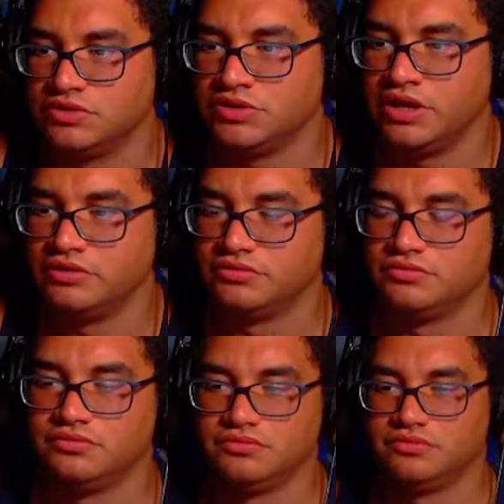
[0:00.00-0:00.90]
Done.
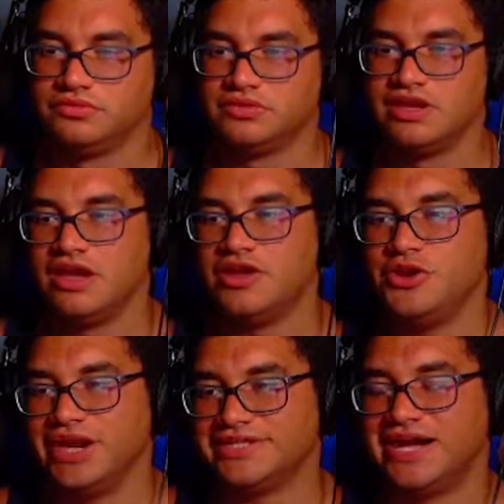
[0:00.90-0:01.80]
And you
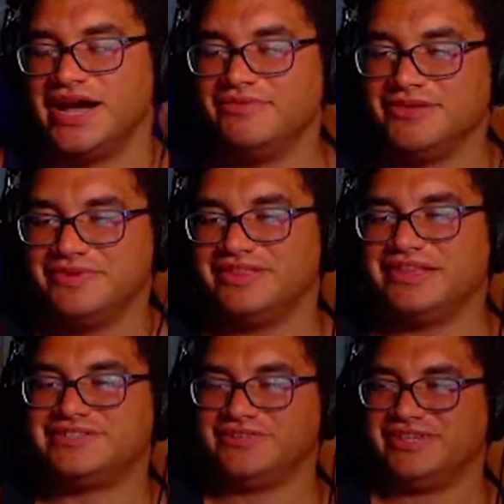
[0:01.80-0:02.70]
get a time limit?
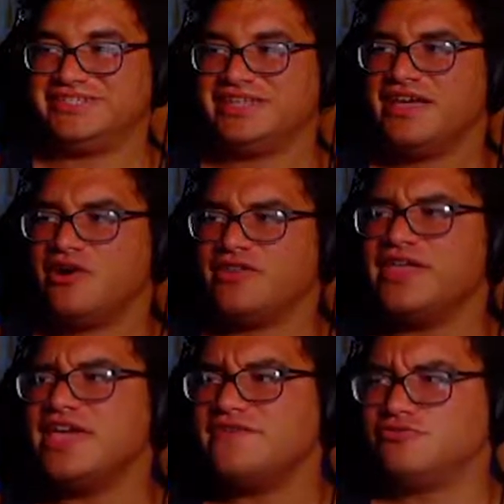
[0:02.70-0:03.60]
That's really... They
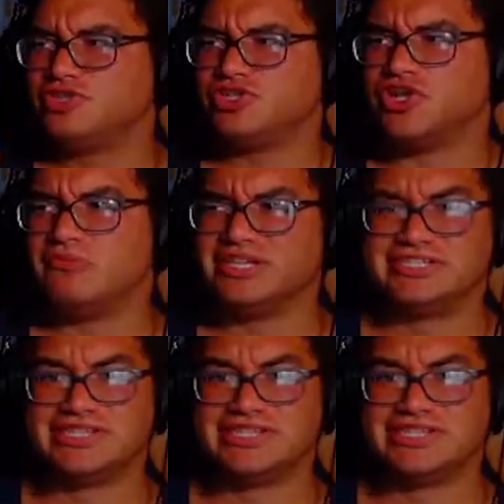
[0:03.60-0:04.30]
gave you so much